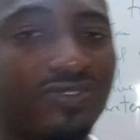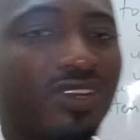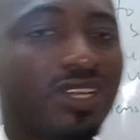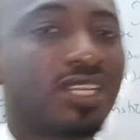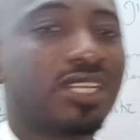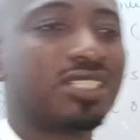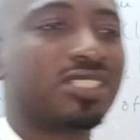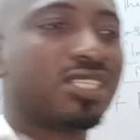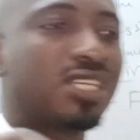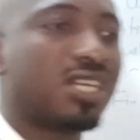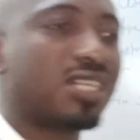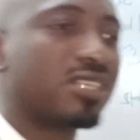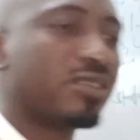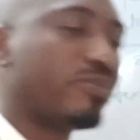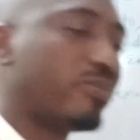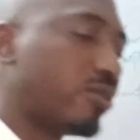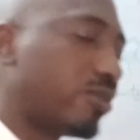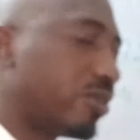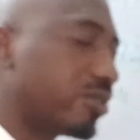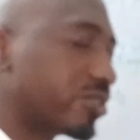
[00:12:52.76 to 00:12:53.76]
financial
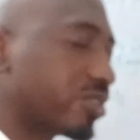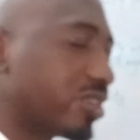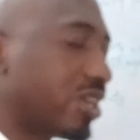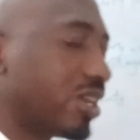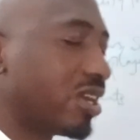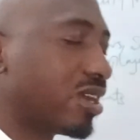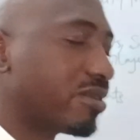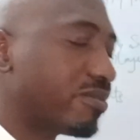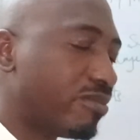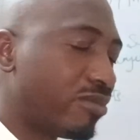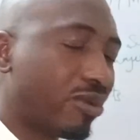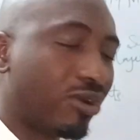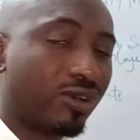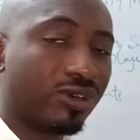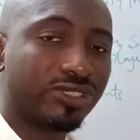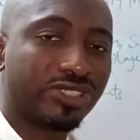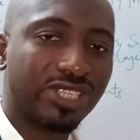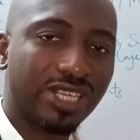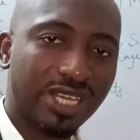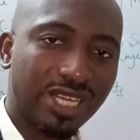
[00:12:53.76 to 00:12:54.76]
report
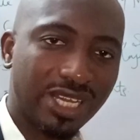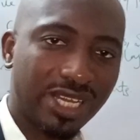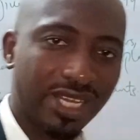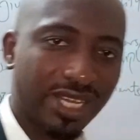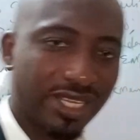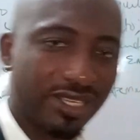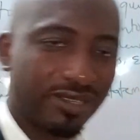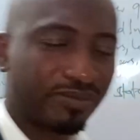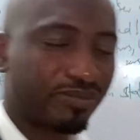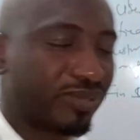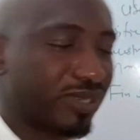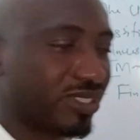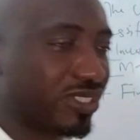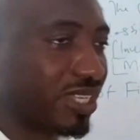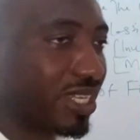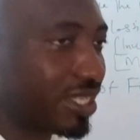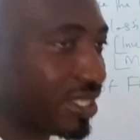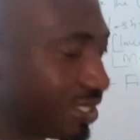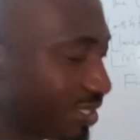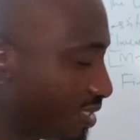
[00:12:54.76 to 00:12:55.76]
must
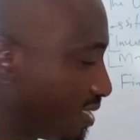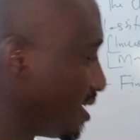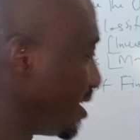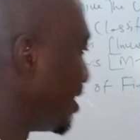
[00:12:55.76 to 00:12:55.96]
present?